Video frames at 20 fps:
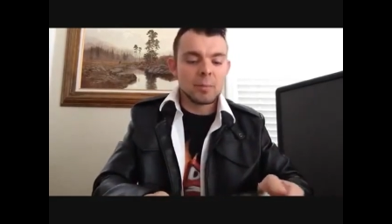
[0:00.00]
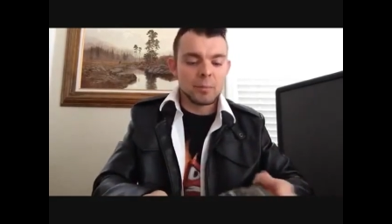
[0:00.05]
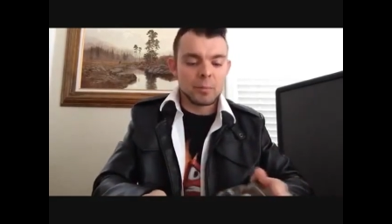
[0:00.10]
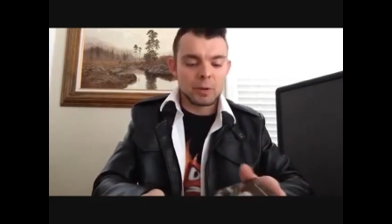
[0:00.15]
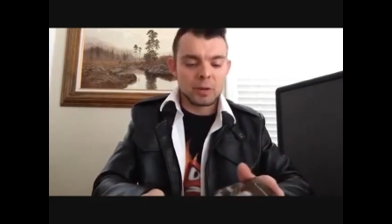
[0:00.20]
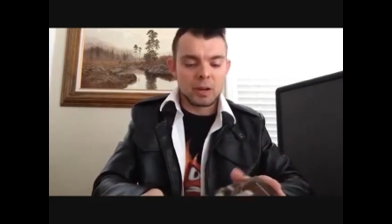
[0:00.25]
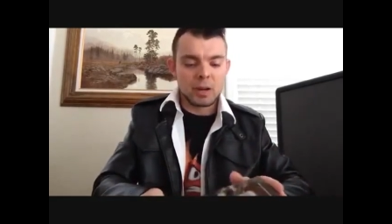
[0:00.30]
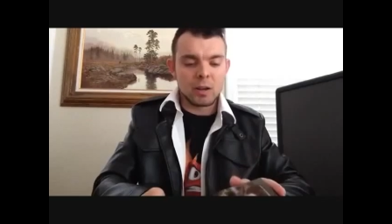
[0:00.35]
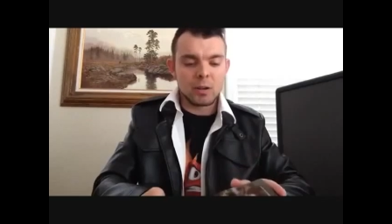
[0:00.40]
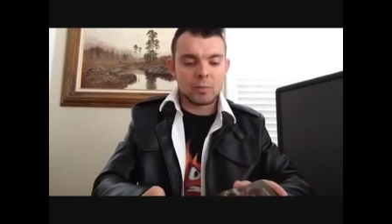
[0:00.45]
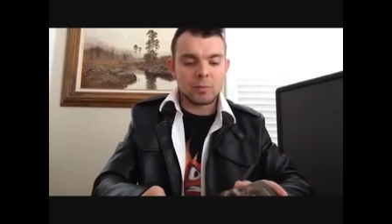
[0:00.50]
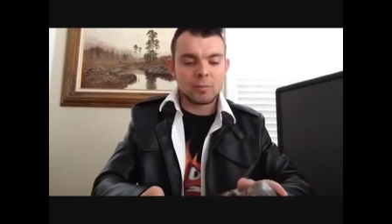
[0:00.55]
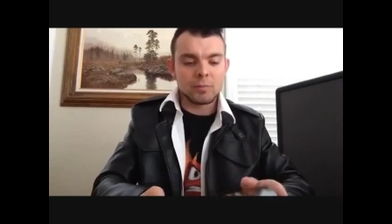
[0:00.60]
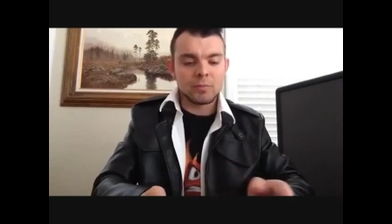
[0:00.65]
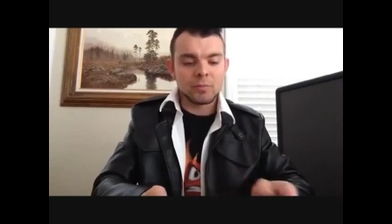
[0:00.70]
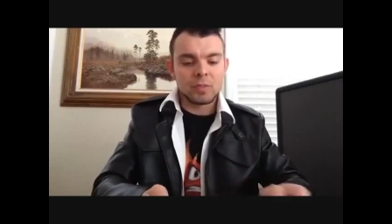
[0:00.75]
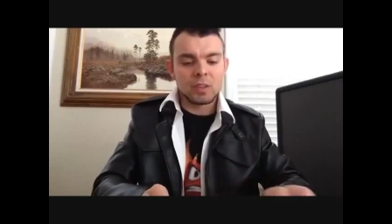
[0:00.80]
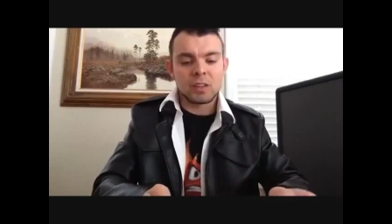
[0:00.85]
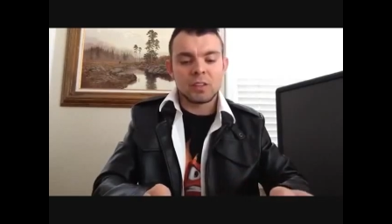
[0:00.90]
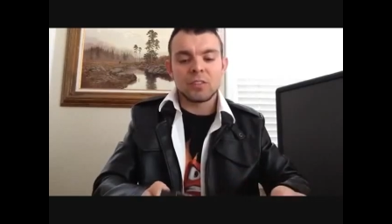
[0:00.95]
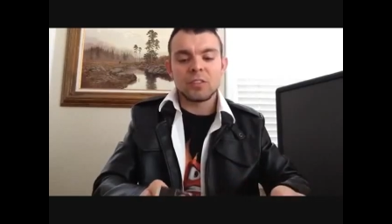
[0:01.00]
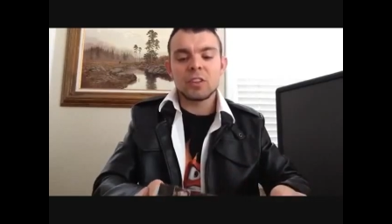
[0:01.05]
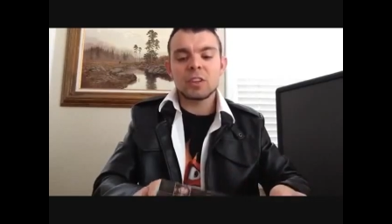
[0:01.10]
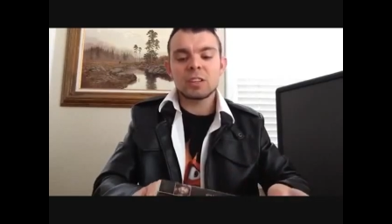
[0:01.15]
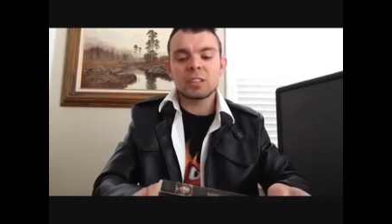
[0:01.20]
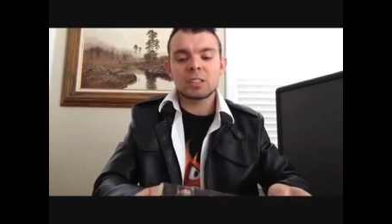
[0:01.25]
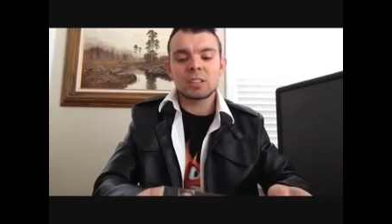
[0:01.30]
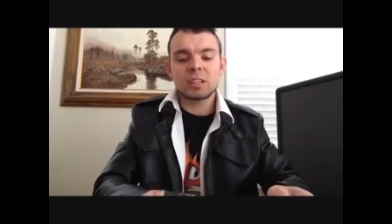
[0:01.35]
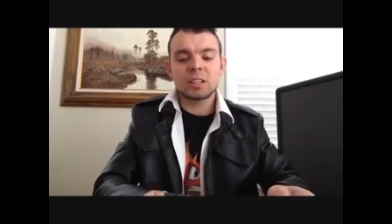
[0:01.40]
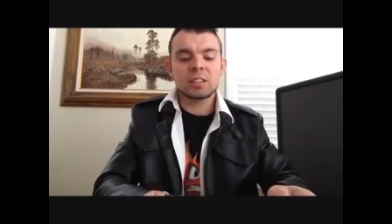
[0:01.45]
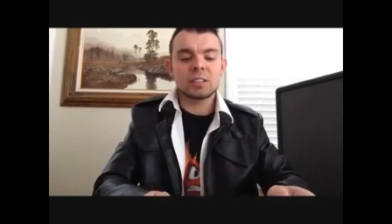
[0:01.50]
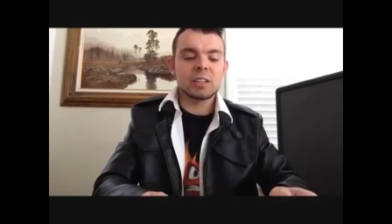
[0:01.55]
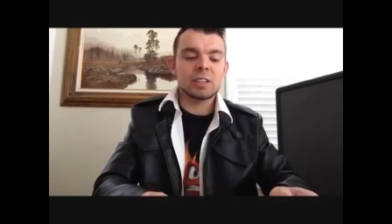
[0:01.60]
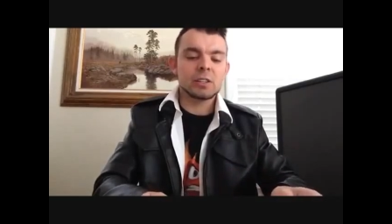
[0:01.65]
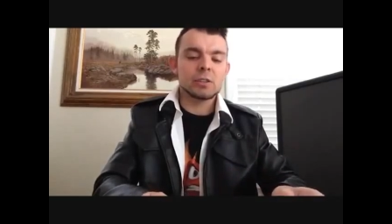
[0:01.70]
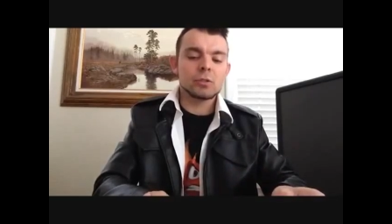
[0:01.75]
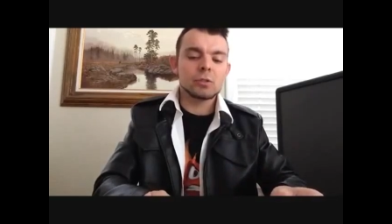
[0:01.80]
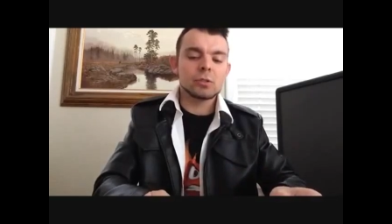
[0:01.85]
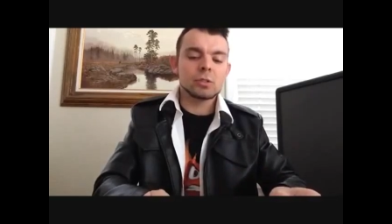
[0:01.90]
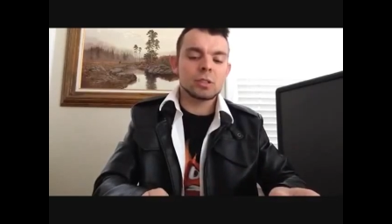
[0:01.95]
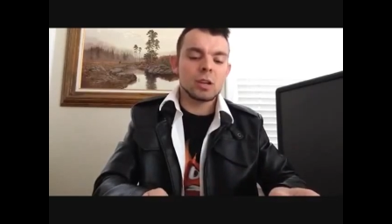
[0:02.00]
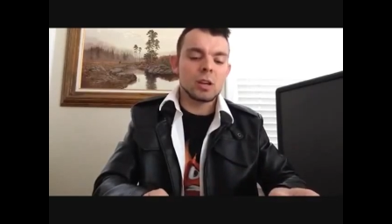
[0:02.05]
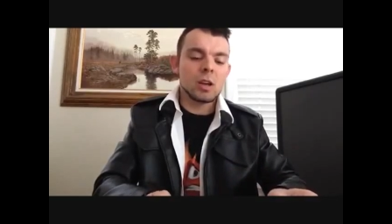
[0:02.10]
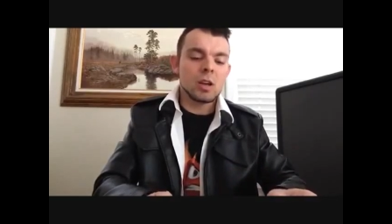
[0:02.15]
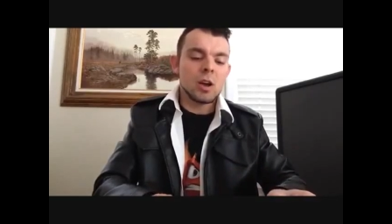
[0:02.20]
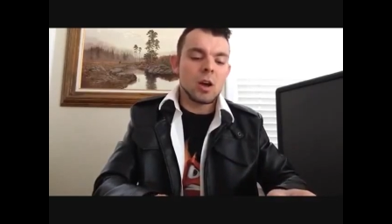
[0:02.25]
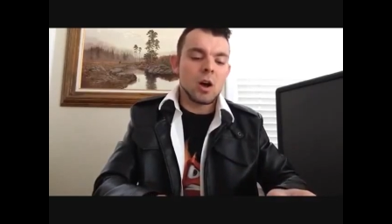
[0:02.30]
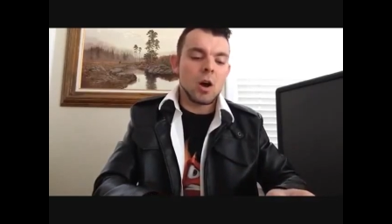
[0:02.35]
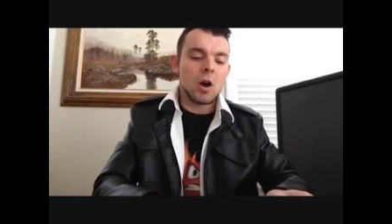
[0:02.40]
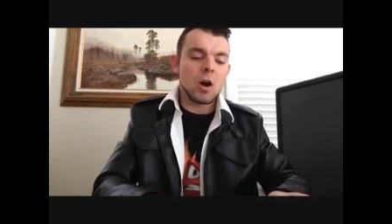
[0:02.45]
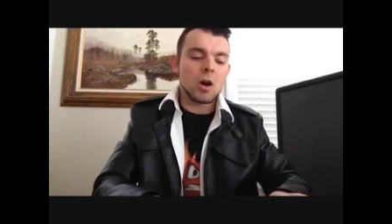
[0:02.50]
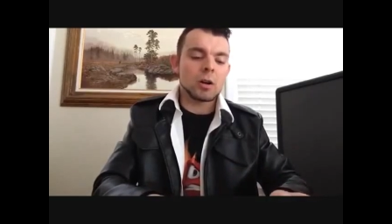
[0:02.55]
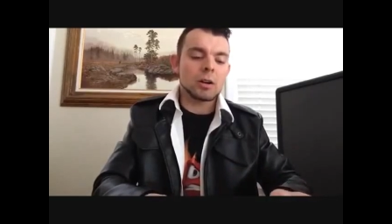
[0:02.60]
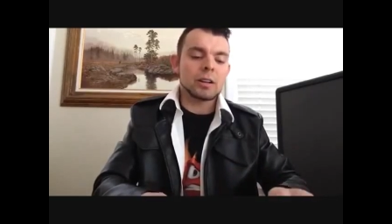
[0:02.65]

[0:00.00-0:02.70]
But um, this continues on.